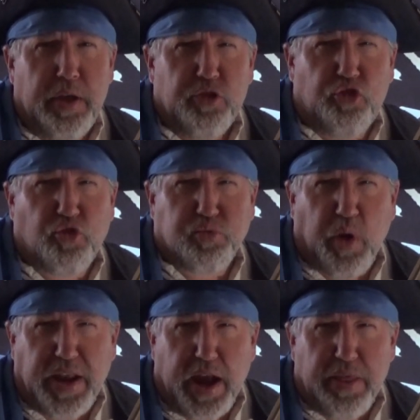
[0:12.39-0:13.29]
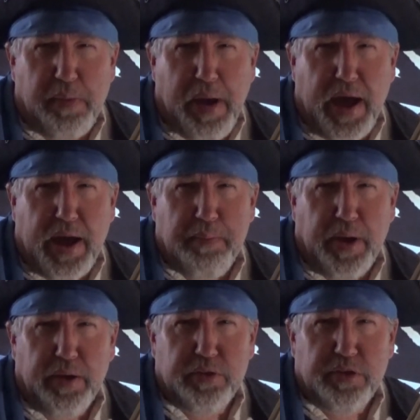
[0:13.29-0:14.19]
straight out of the
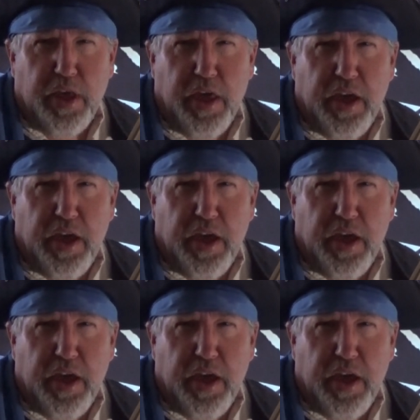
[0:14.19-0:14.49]
Bahamas.